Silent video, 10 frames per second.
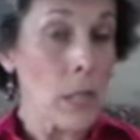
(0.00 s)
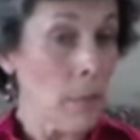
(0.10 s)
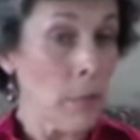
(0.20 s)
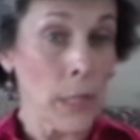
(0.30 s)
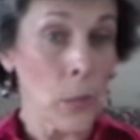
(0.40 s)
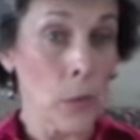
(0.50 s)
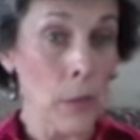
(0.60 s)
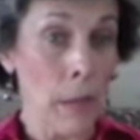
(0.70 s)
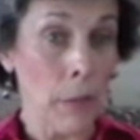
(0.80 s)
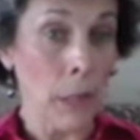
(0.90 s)
Some fled with
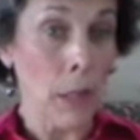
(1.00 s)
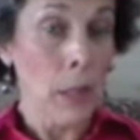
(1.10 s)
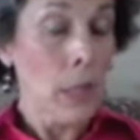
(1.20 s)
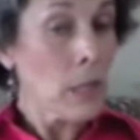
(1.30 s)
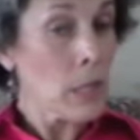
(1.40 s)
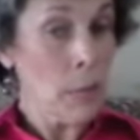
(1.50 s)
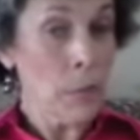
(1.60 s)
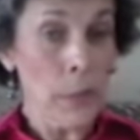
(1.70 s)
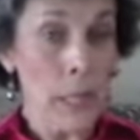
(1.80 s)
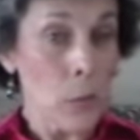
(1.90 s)
nothing.
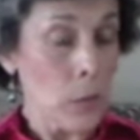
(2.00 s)
Some fled